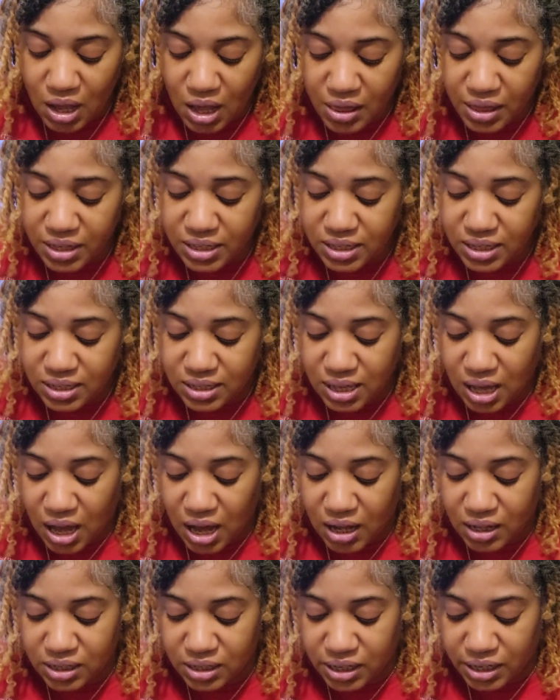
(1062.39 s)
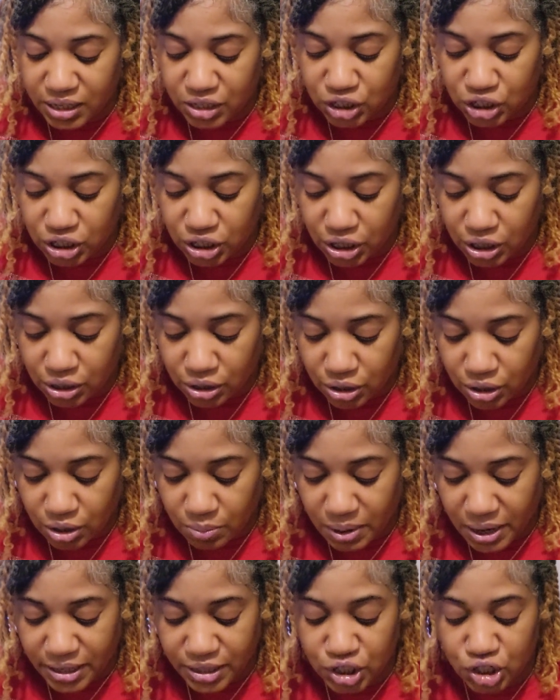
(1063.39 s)
This is the Holiday Cheer
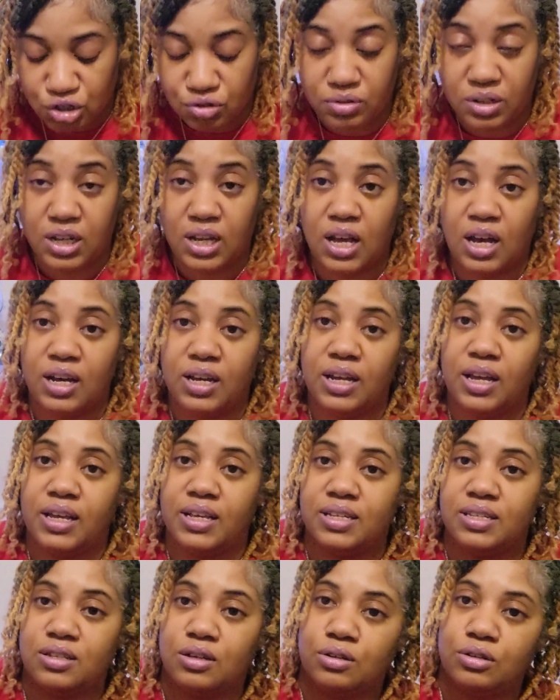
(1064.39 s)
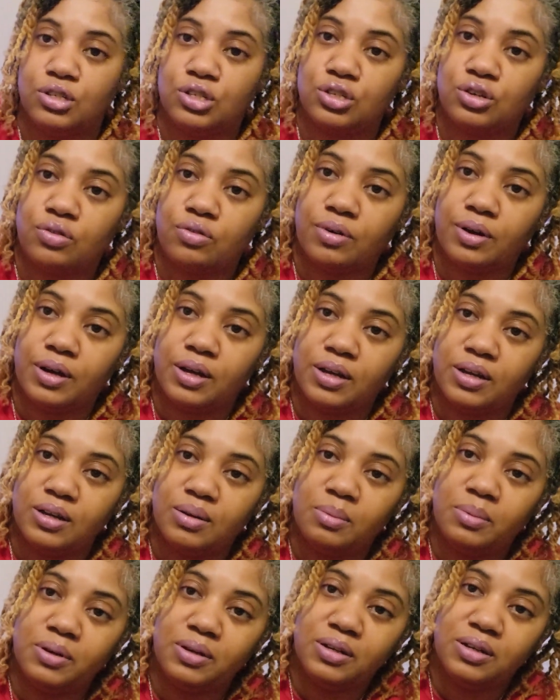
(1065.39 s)
by Tree Hut. It's their
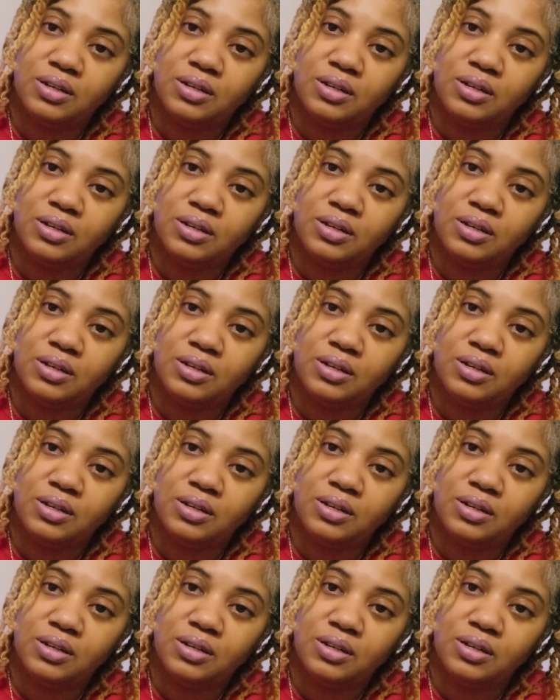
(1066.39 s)
scrub.